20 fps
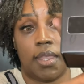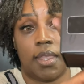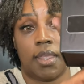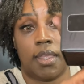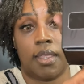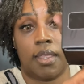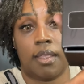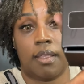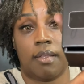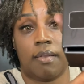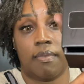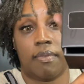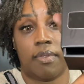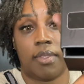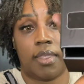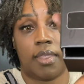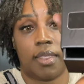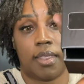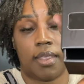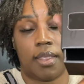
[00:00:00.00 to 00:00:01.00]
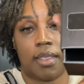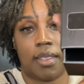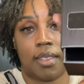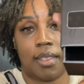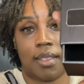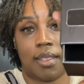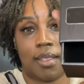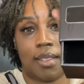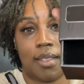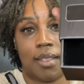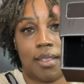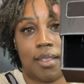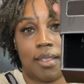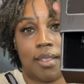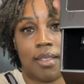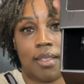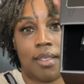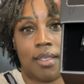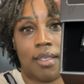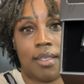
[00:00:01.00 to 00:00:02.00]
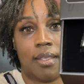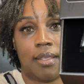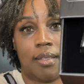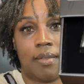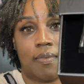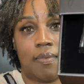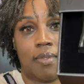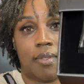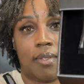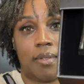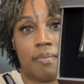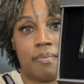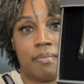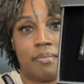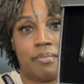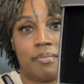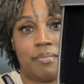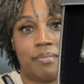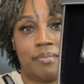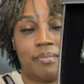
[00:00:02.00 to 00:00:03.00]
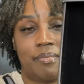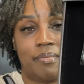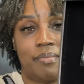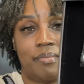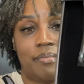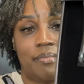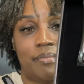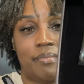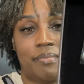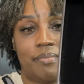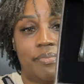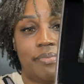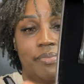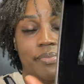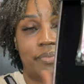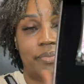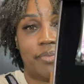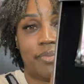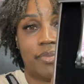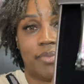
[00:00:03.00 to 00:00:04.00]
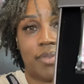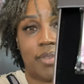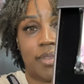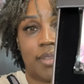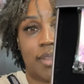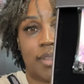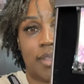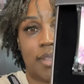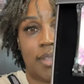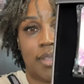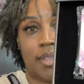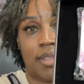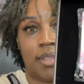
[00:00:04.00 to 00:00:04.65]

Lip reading: (no one is talking)